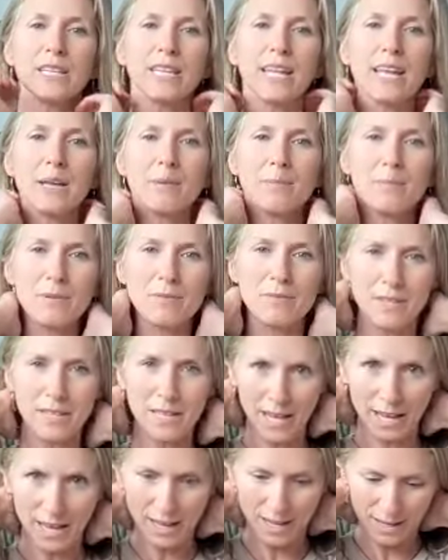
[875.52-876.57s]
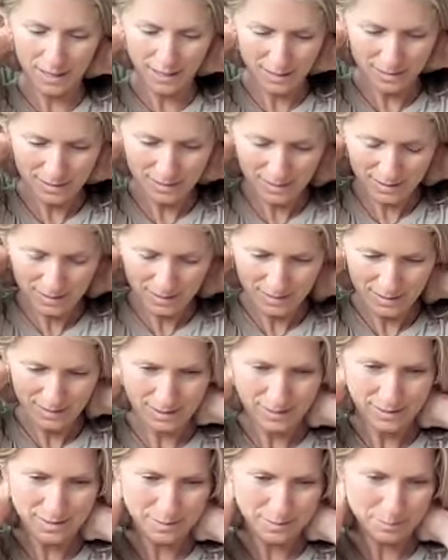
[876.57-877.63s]
nape of the neck,
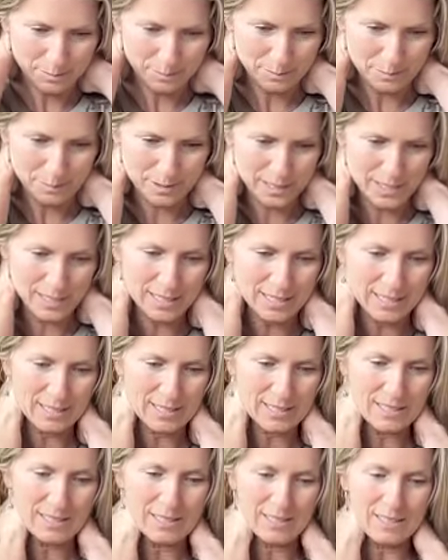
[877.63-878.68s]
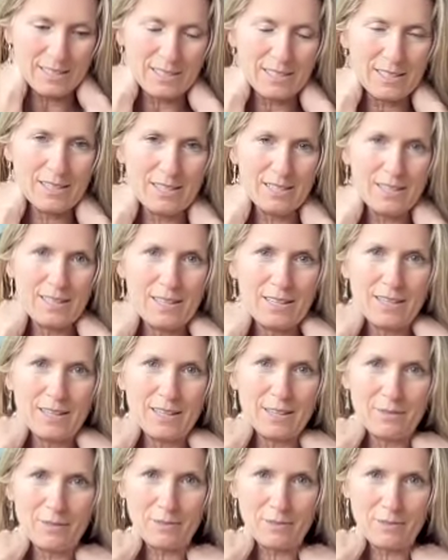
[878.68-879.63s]
bring the